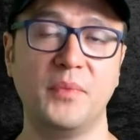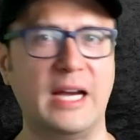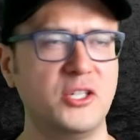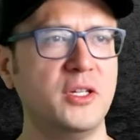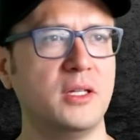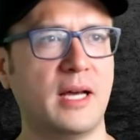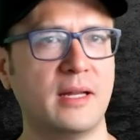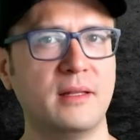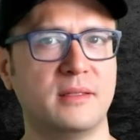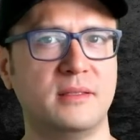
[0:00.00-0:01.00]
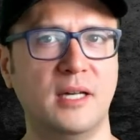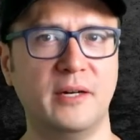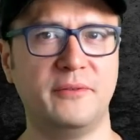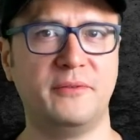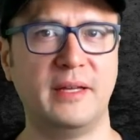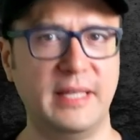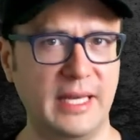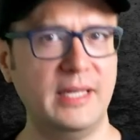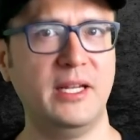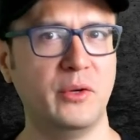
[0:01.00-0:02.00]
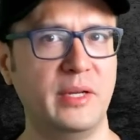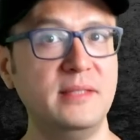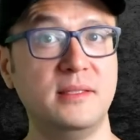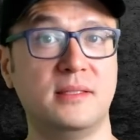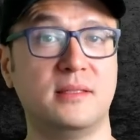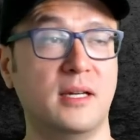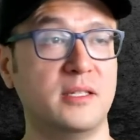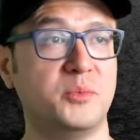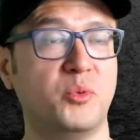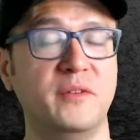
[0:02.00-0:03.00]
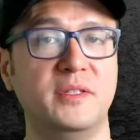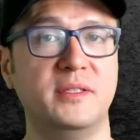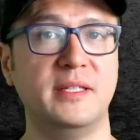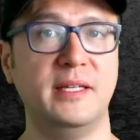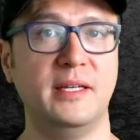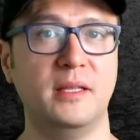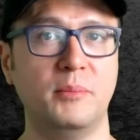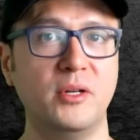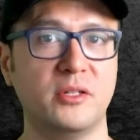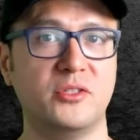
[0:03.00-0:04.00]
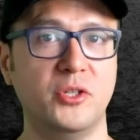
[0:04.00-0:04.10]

Actually, a lot of the stuff at the end here isn't discussed previously in the book,